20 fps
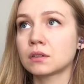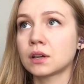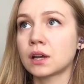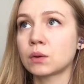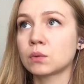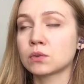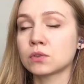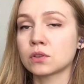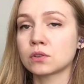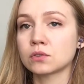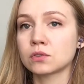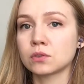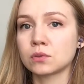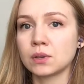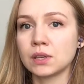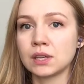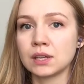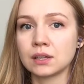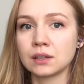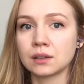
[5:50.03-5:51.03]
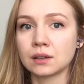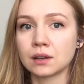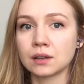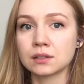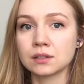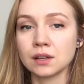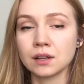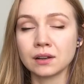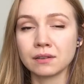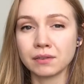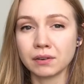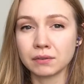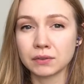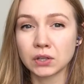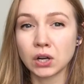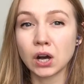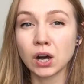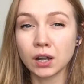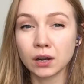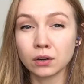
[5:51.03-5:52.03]
I was also eating a ton of
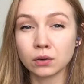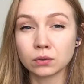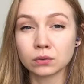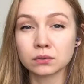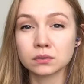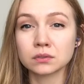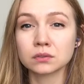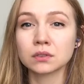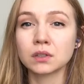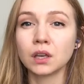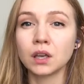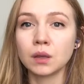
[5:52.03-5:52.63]
avocados